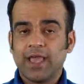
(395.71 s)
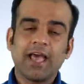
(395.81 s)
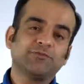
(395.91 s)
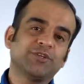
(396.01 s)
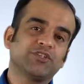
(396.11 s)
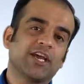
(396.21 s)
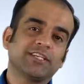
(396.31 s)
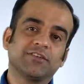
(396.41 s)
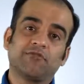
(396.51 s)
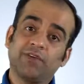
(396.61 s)
as much
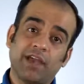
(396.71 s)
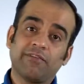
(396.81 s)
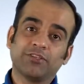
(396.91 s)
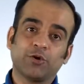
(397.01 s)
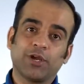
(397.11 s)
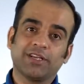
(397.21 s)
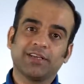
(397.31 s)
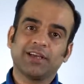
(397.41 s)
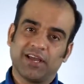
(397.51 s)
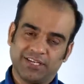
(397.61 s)
as we have enjoyed
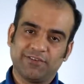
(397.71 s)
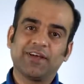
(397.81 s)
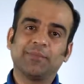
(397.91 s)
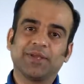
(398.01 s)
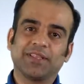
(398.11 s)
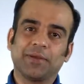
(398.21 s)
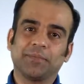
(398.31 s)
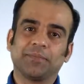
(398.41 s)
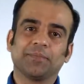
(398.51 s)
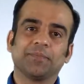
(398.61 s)
developing them.